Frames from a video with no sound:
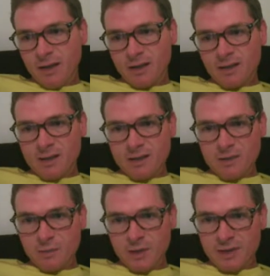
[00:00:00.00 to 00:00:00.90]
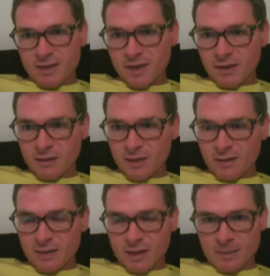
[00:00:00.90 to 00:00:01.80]
it's not just one cycle off
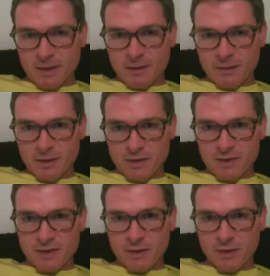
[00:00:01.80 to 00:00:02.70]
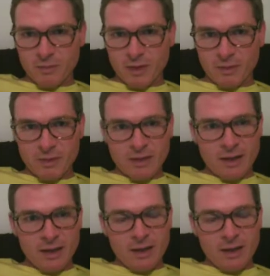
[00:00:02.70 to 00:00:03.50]
the top that reverses the whole bubble.